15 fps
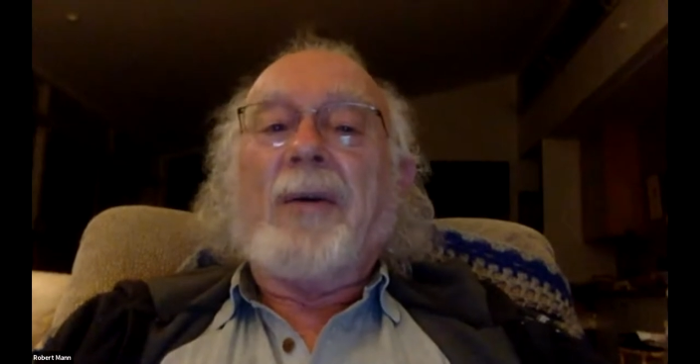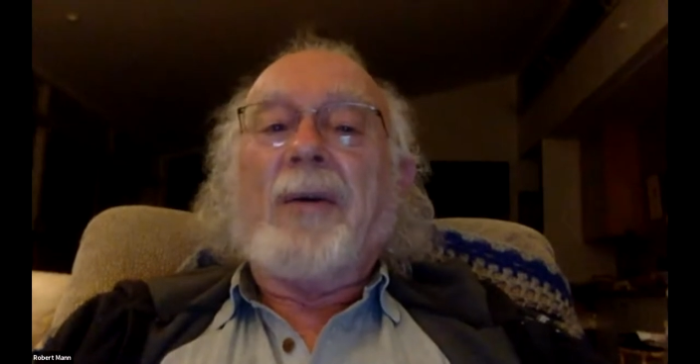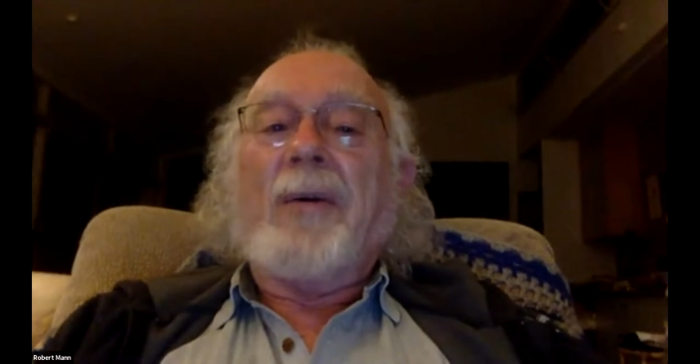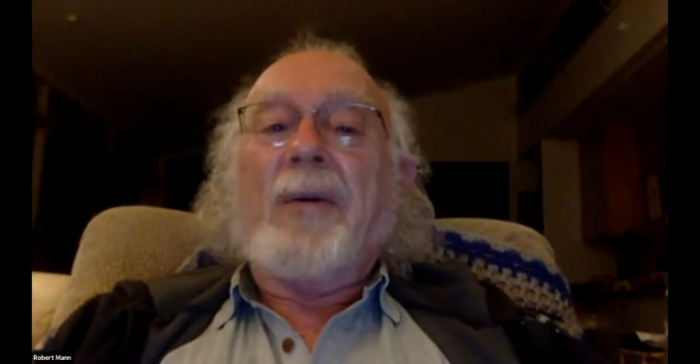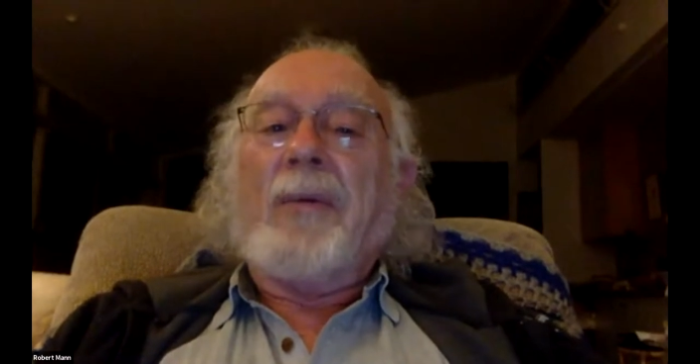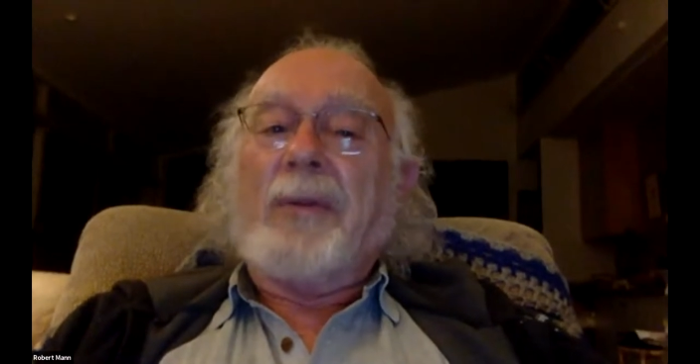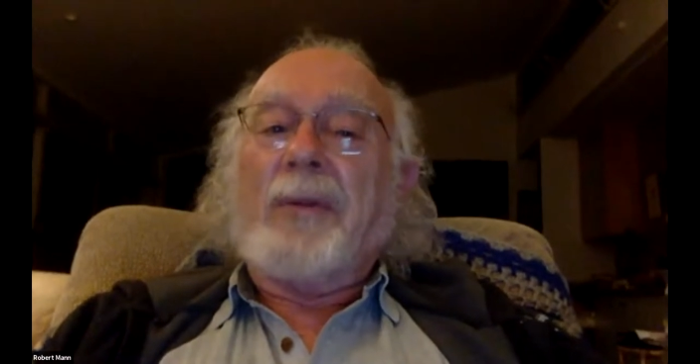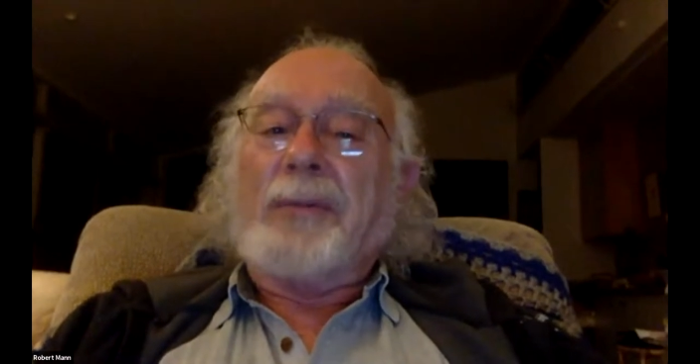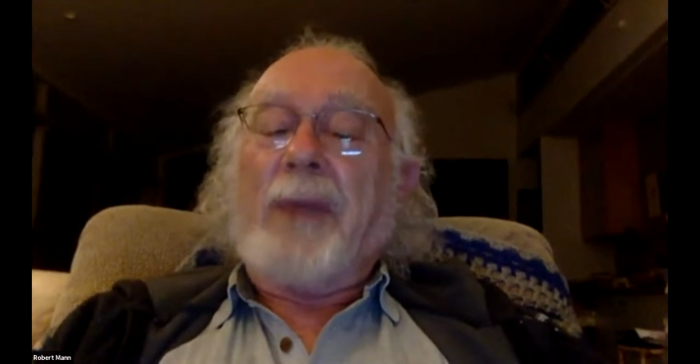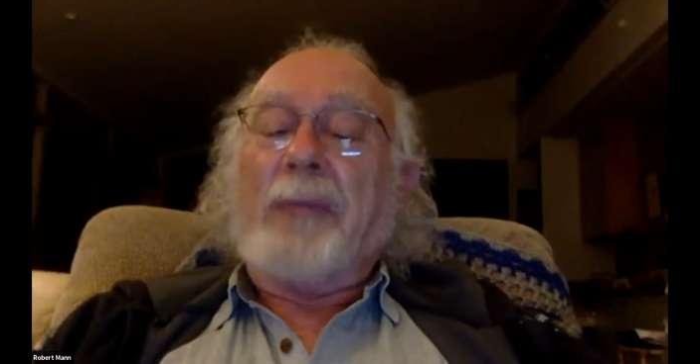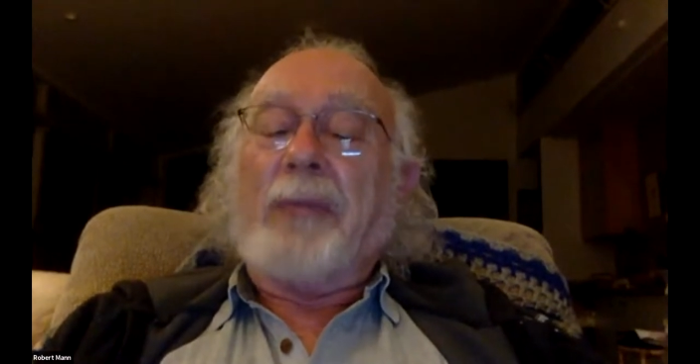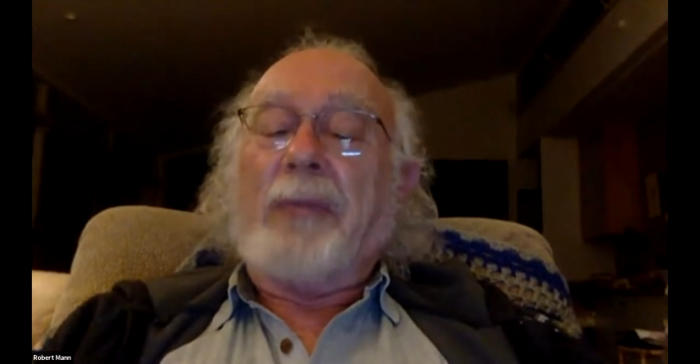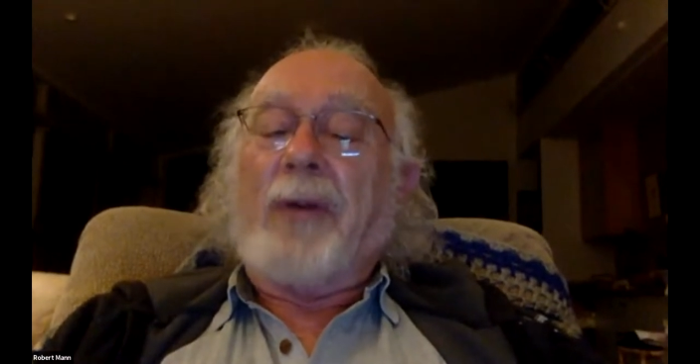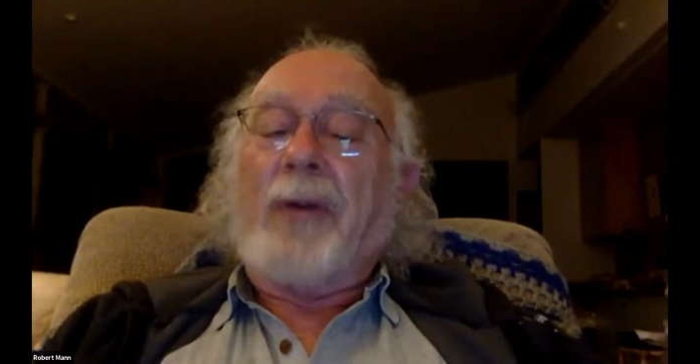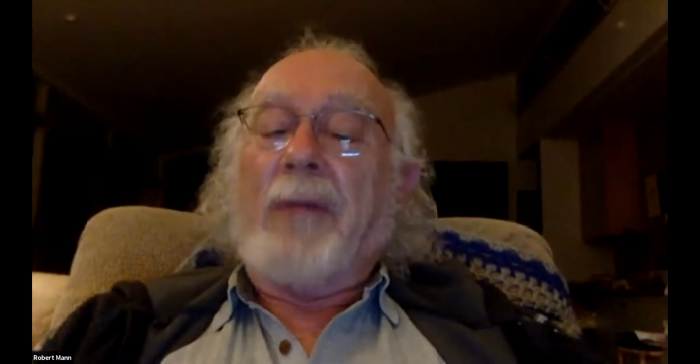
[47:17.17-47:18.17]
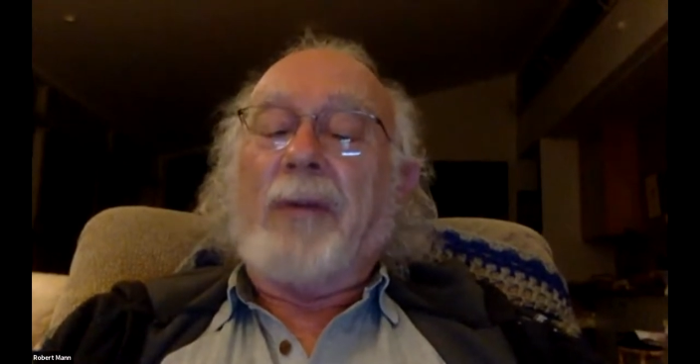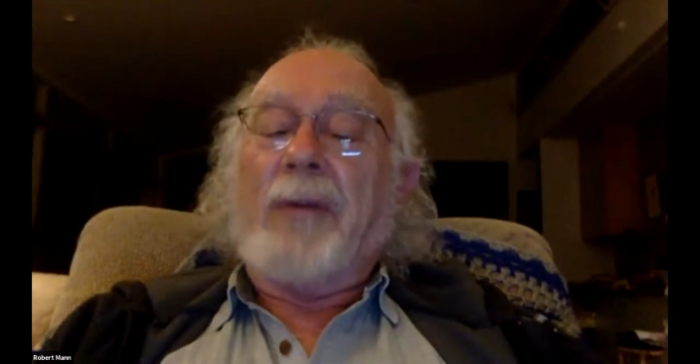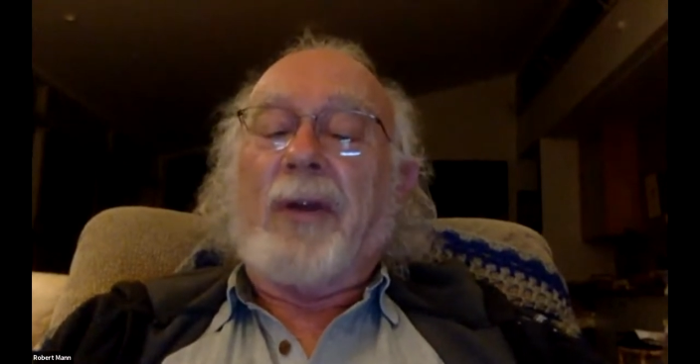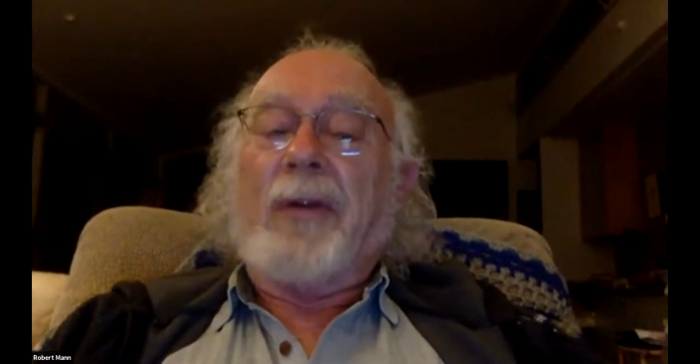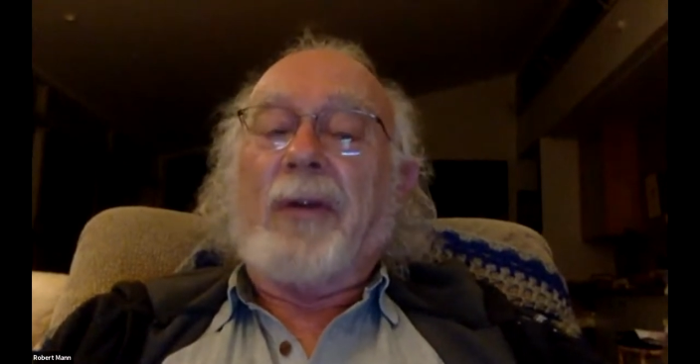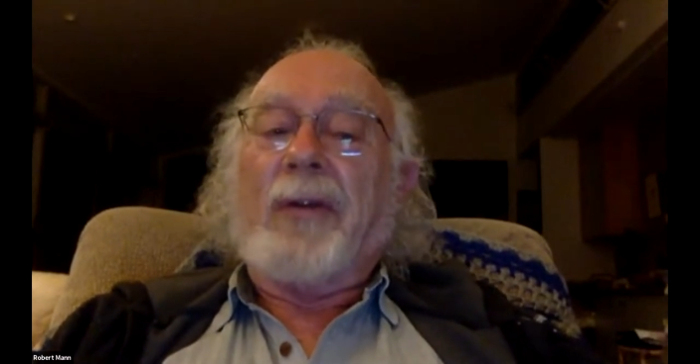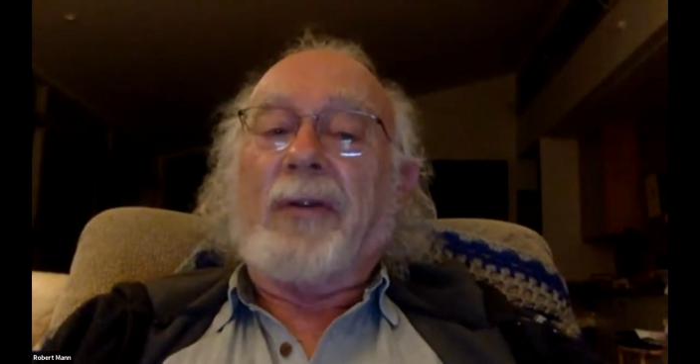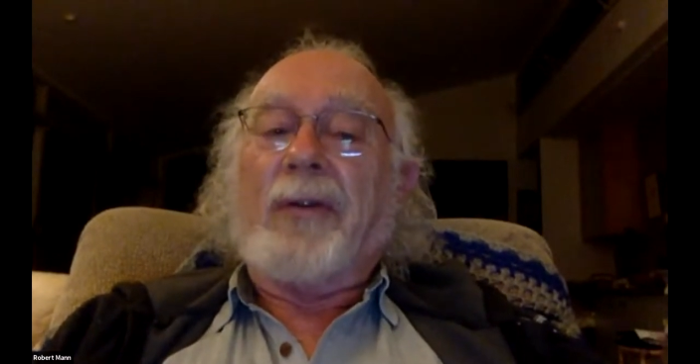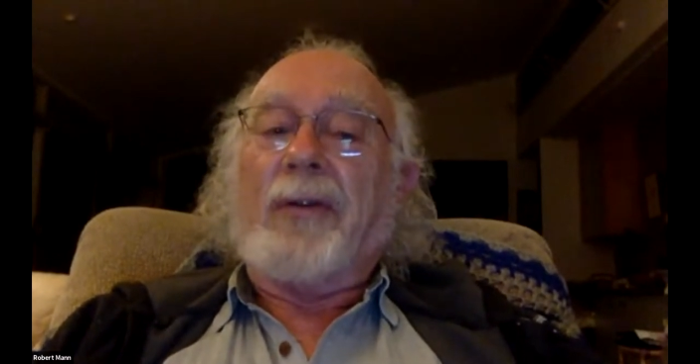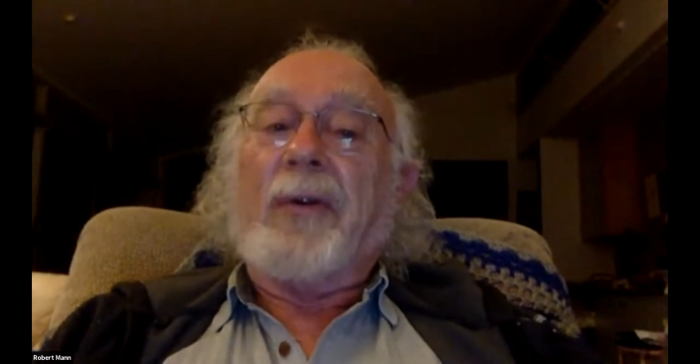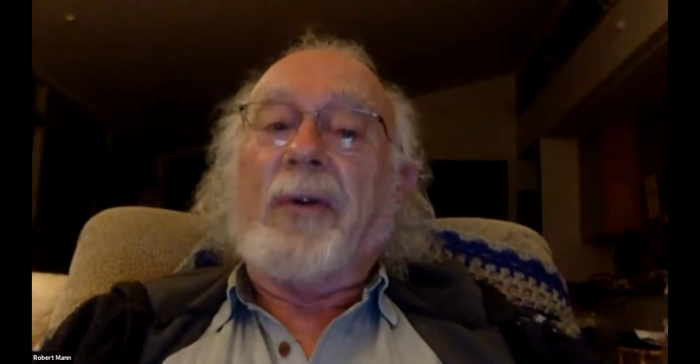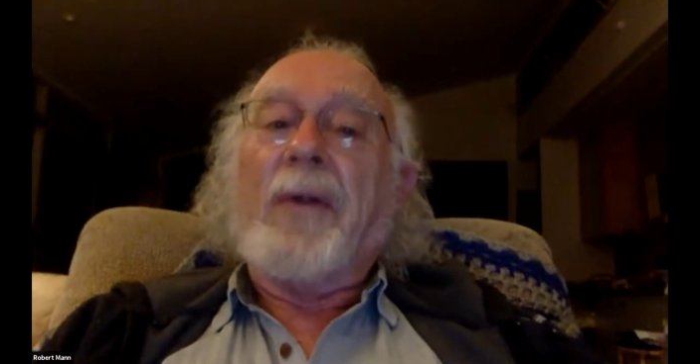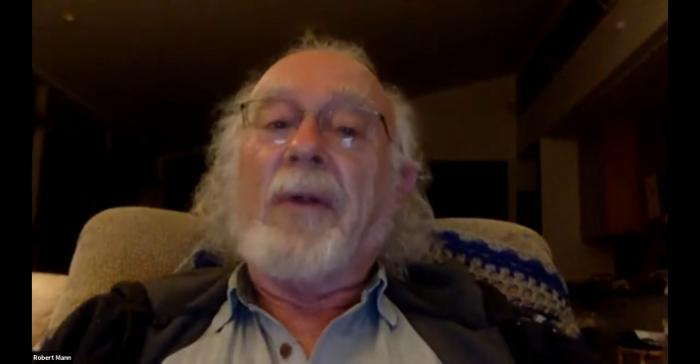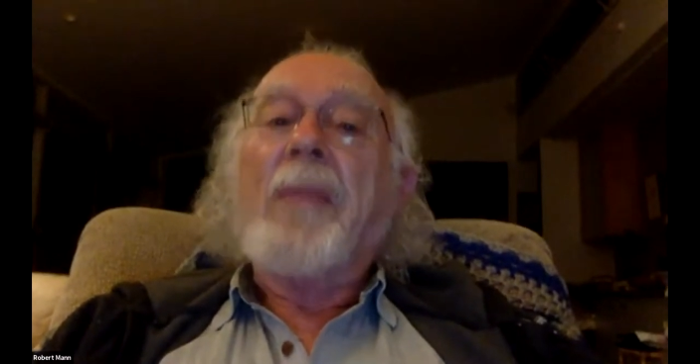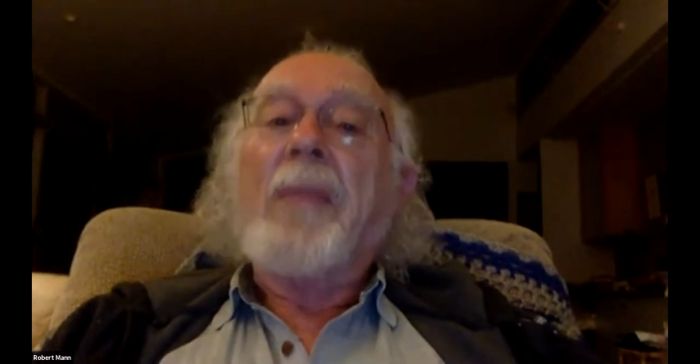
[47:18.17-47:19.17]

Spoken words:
which perhaps I misunderstood,